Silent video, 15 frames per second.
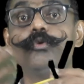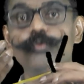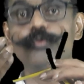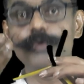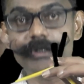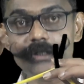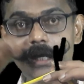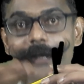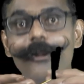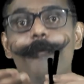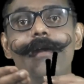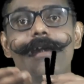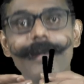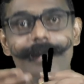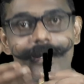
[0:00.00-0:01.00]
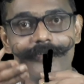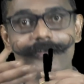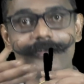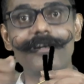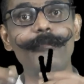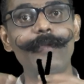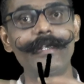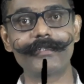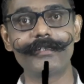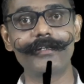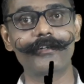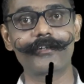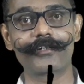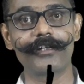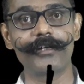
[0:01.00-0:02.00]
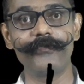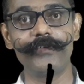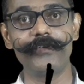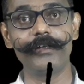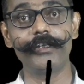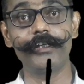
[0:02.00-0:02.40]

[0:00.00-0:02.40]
Which kind of interaction remains in crystal field